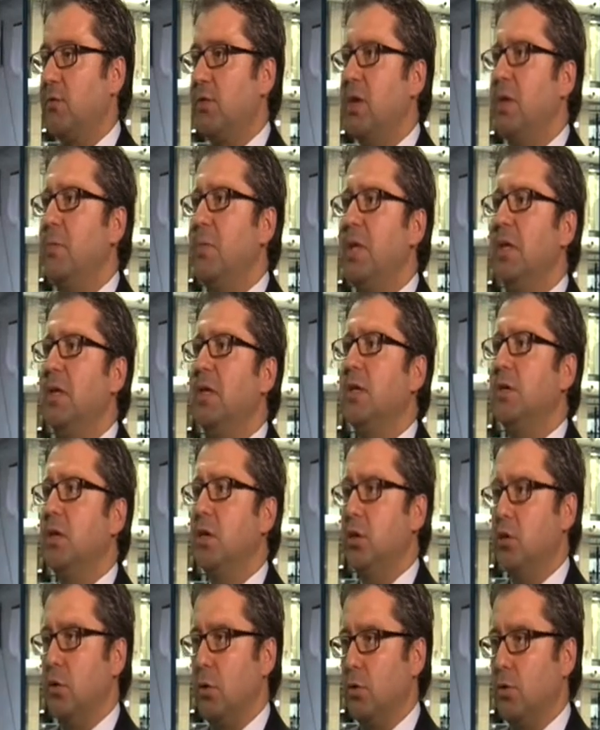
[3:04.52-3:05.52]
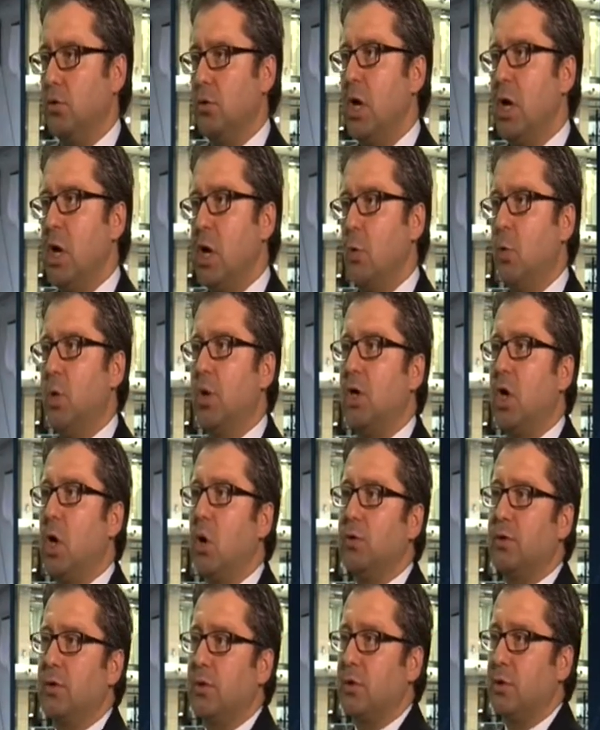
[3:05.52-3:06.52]
billion euros will go
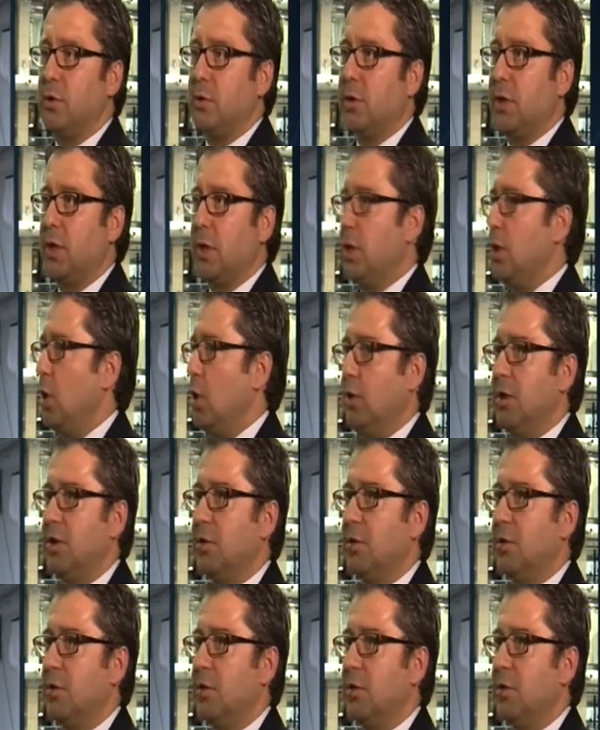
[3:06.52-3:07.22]
to Turkey. No, it